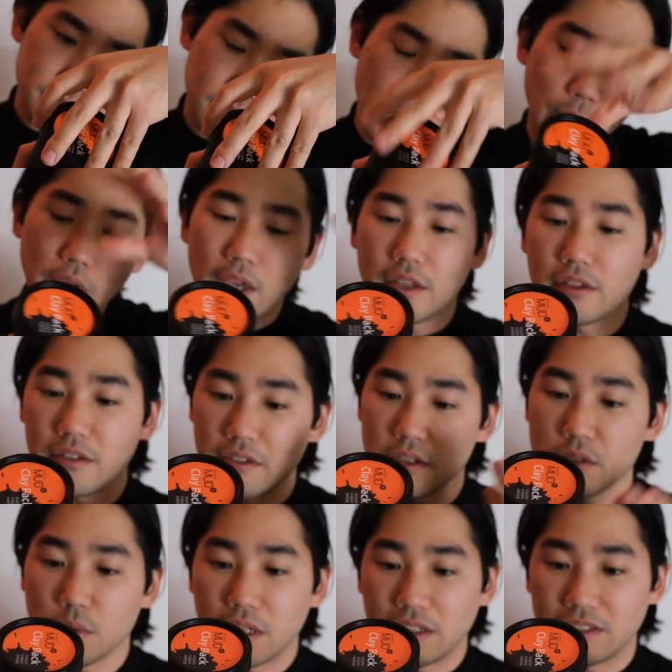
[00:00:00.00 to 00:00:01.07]
Okay, this is
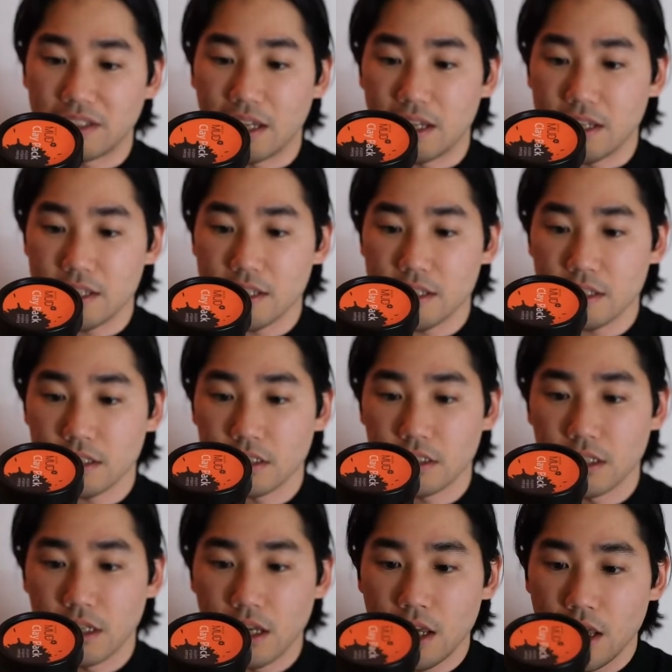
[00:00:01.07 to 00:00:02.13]
what it says.
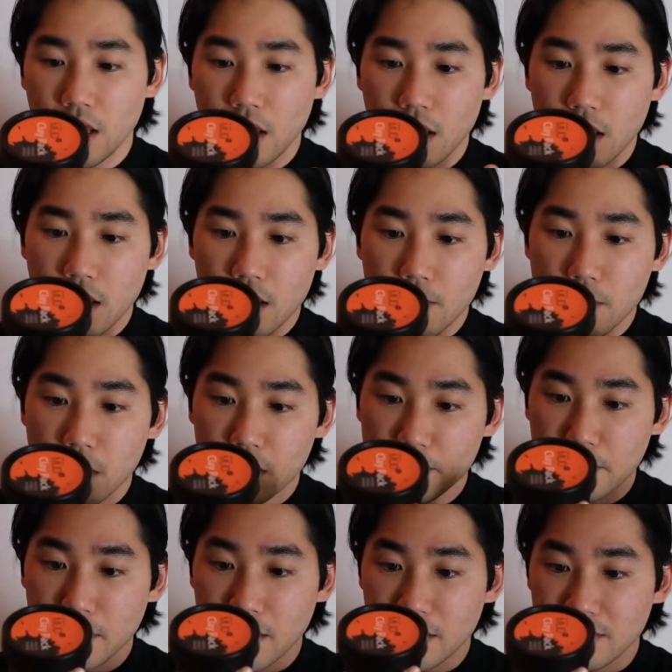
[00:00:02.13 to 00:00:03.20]
Mud
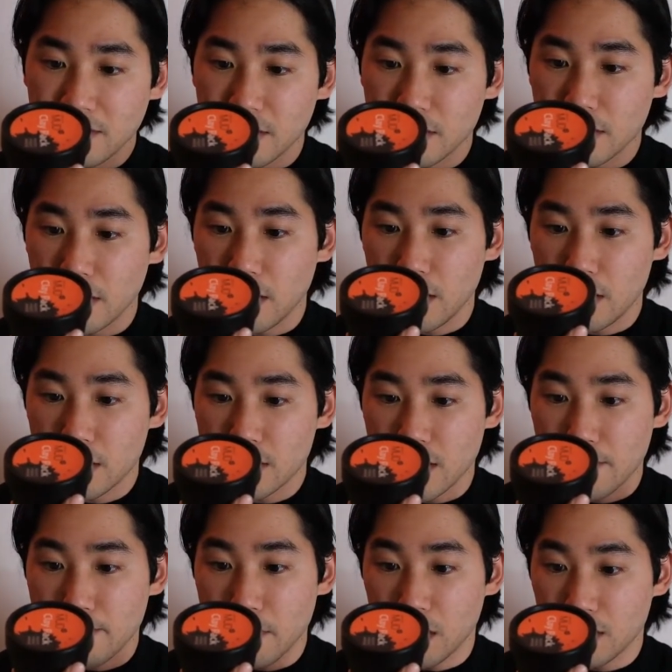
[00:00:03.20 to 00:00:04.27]
Plus contains a
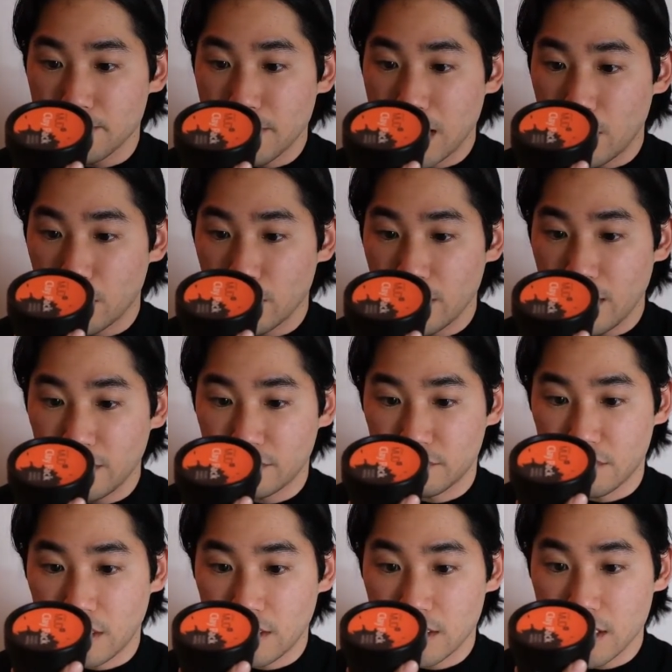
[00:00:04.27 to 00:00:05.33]
mud powder
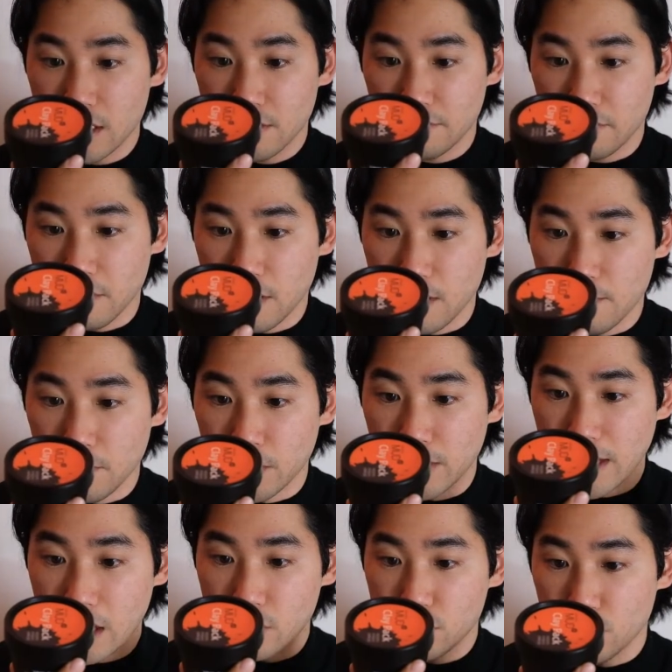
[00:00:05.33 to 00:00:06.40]
extracted from the
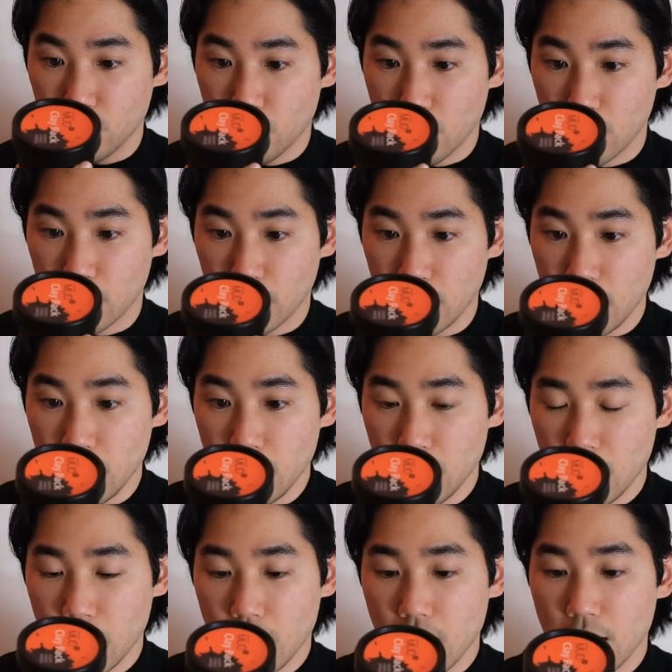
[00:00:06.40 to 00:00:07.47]
natural quality
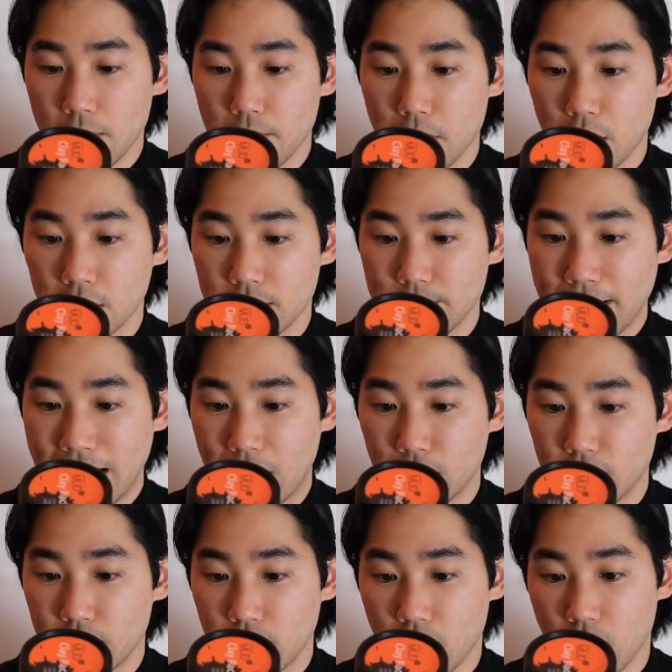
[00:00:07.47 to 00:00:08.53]
mud
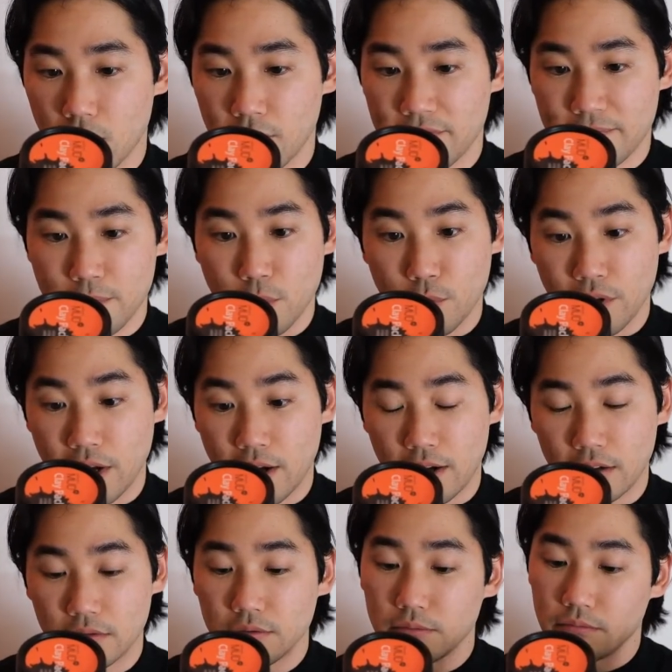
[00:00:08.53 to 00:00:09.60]
powder of
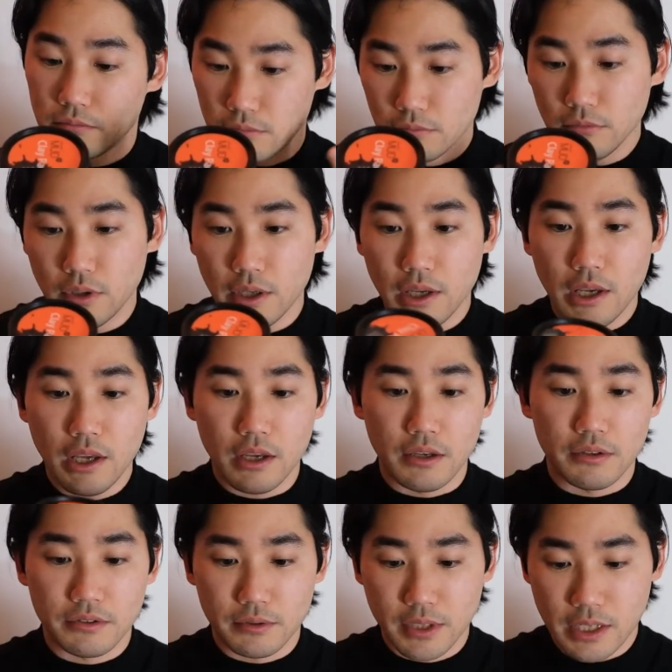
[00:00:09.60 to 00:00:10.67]
Boryeong. Okay,
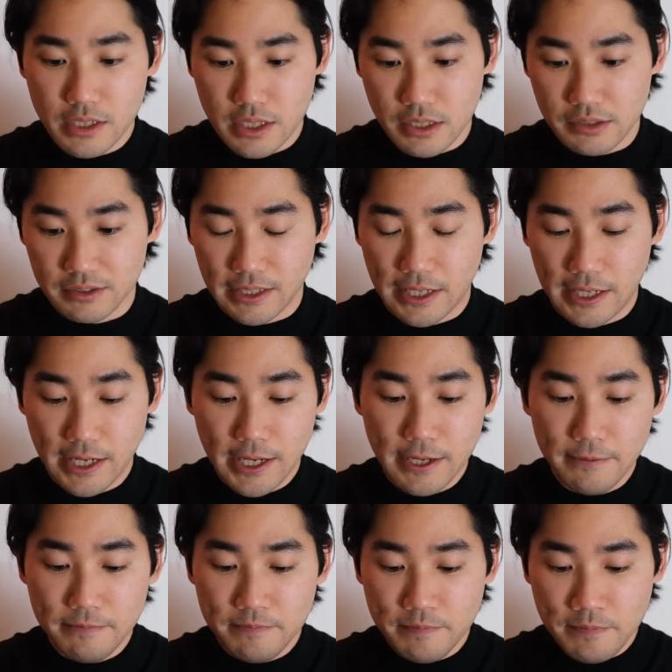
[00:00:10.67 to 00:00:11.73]
so that's exciting.